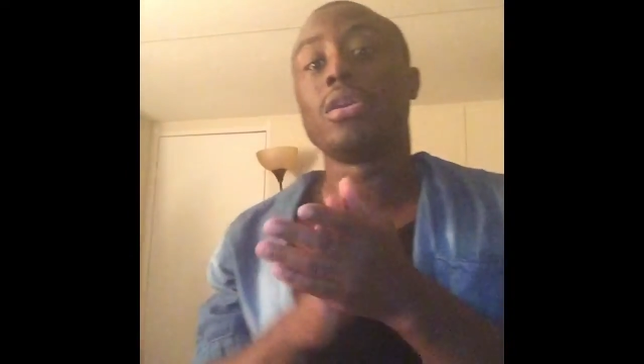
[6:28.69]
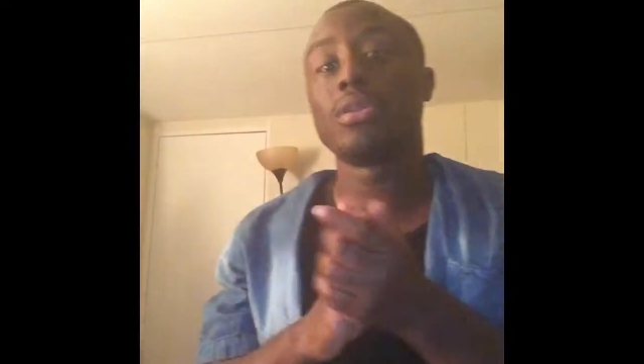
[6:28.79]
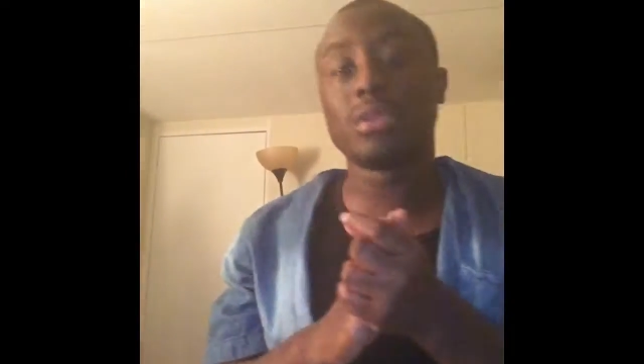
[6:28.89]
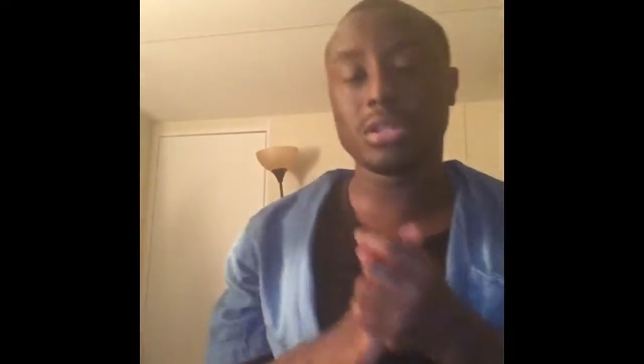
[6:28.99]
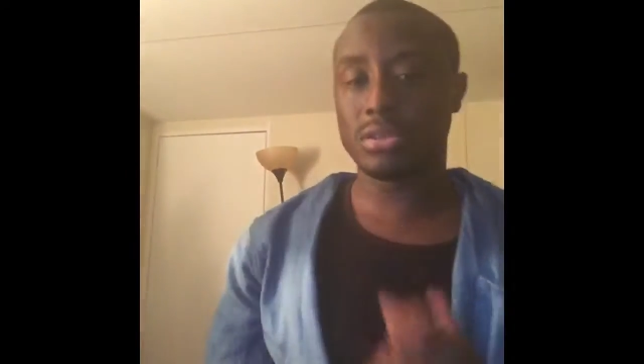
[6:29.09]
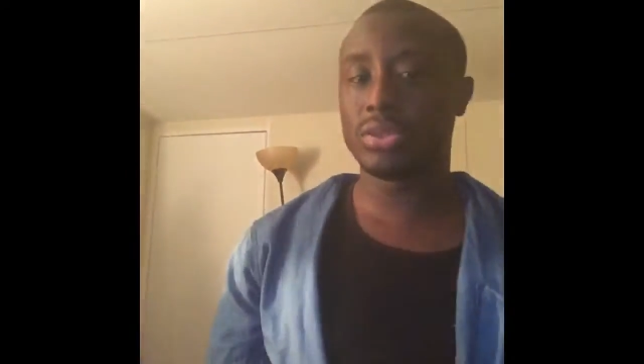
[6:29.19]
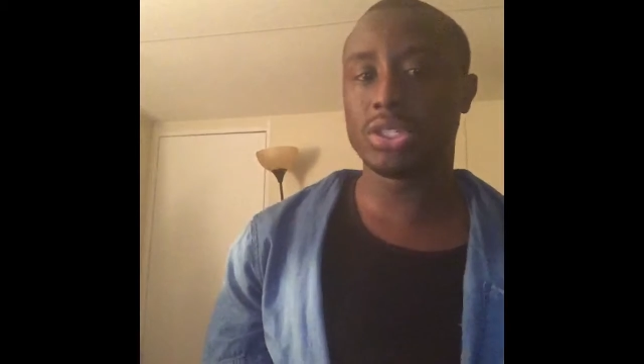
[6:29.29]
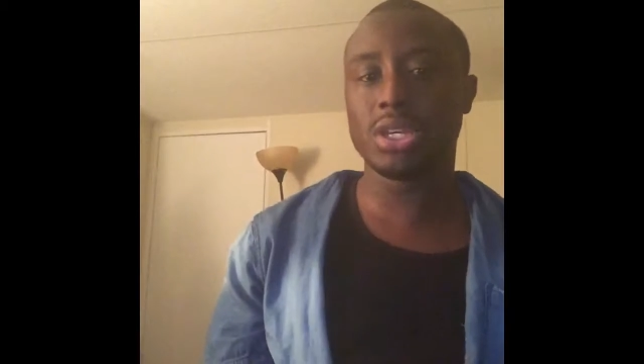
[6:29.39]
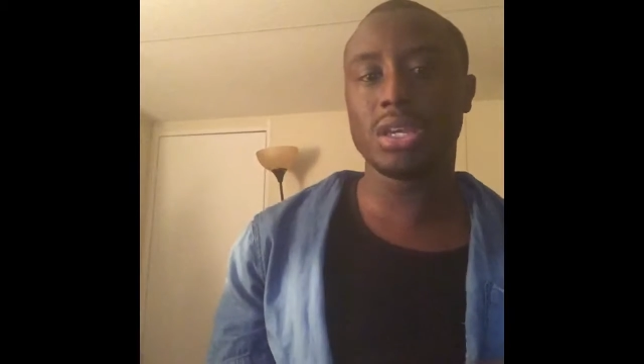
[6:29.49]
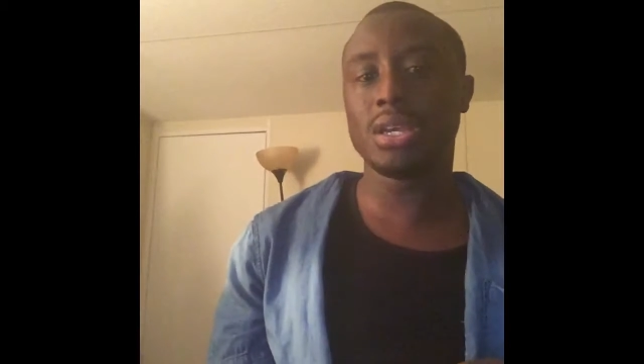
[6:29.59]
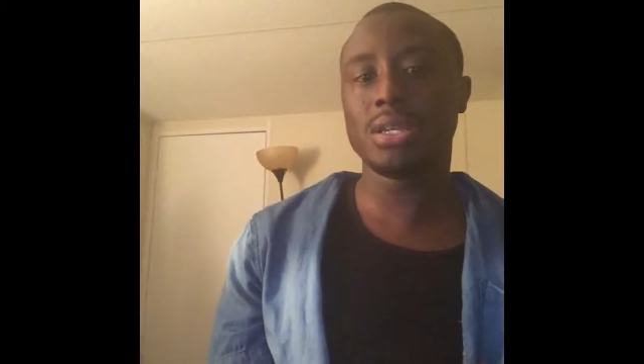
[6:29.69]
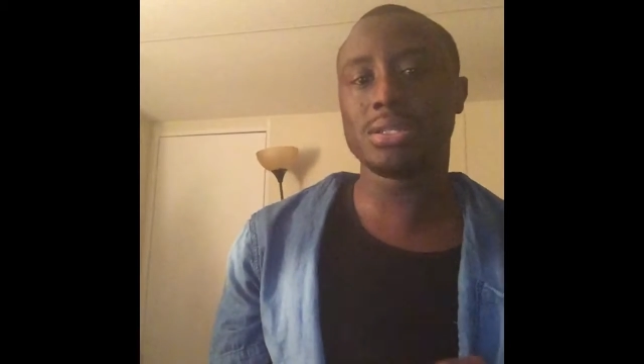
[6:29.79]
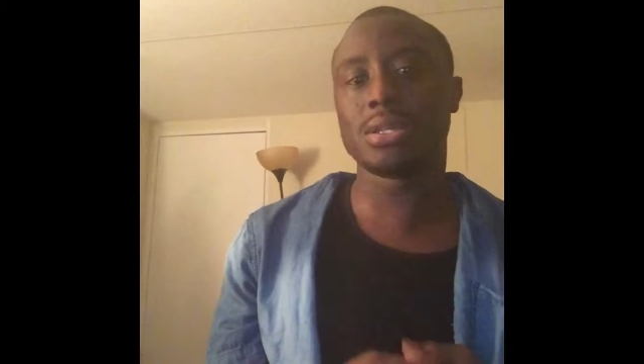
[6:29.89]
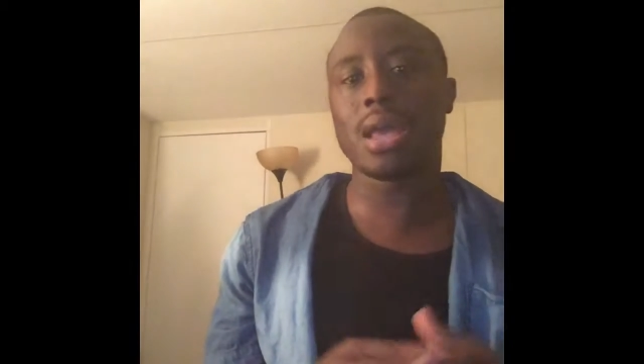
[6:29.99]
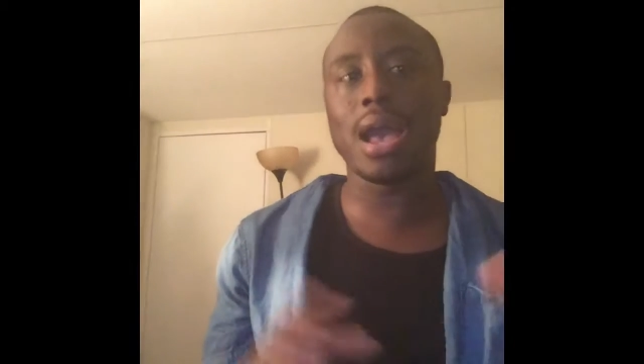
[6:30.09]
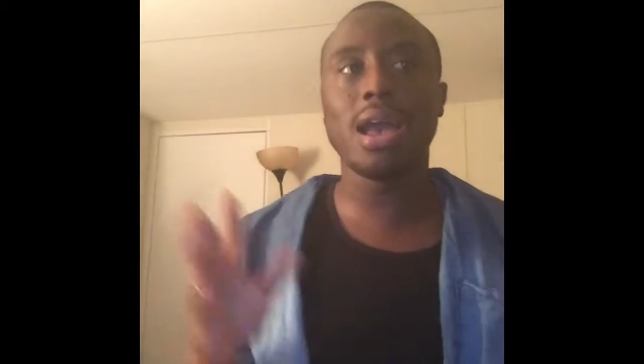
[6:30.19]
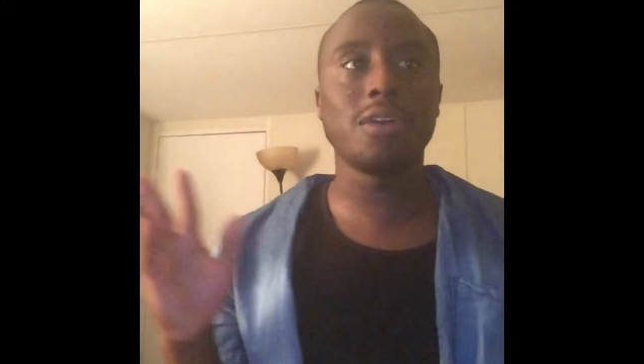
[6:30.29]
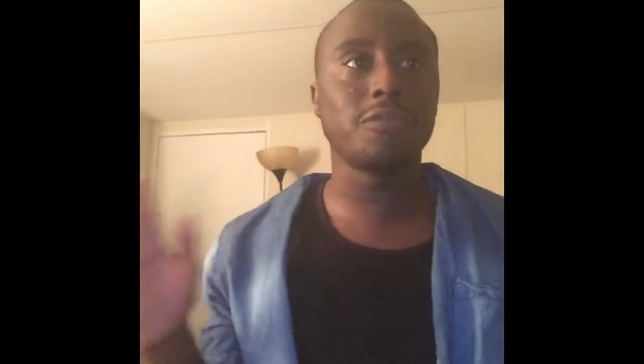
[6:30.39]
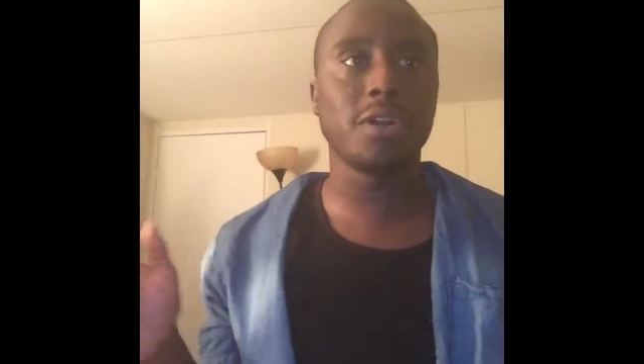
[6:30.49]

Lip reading: That's who she is, and I have